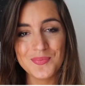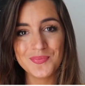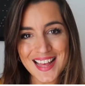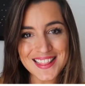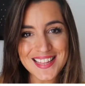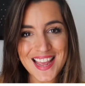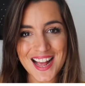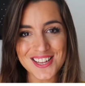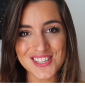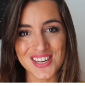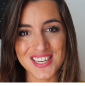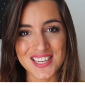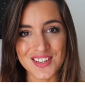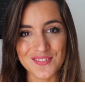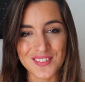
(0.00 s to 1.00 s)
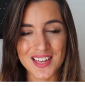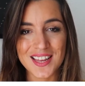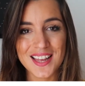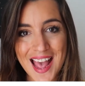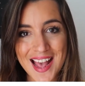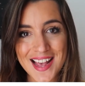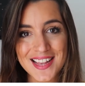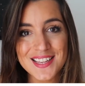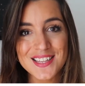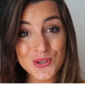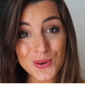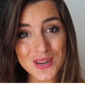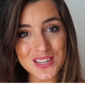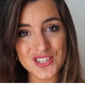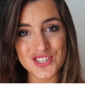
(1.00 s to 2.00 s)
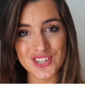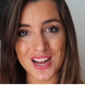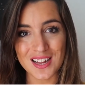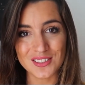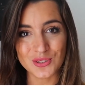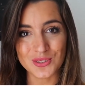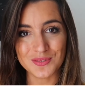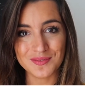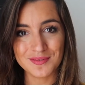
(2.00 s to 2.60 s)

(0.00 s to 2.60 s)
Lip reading: and the adjective, è soleggiato.